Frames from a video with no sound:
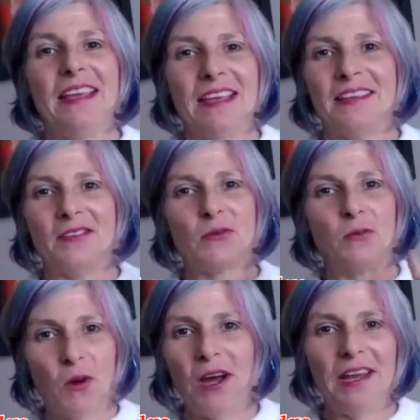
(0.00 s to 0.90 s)
is
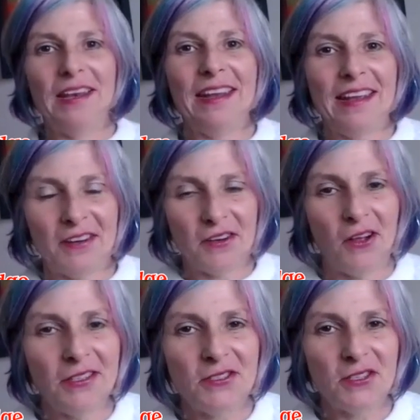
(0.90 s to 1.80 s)
one,
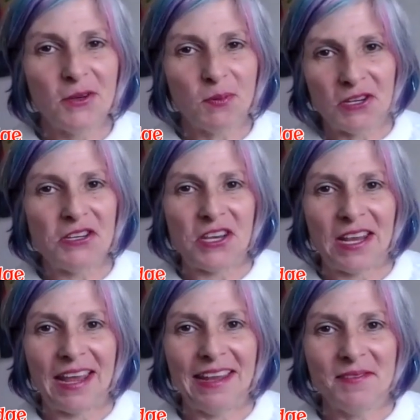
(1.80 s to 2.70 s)
acknowledge and
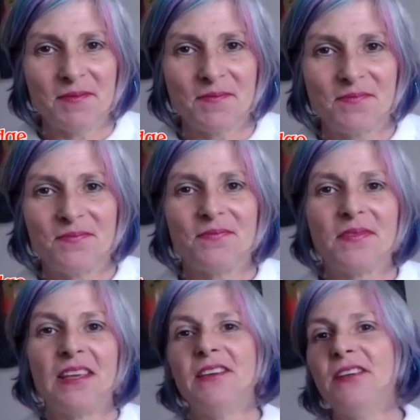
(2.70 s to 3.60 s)
appreciate,
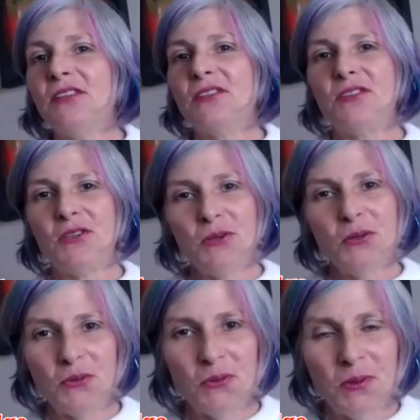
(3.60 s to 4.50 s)

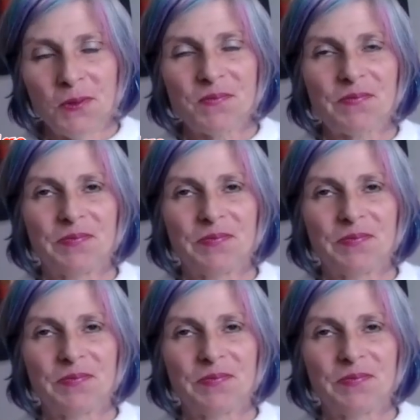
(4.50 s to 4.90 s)
two,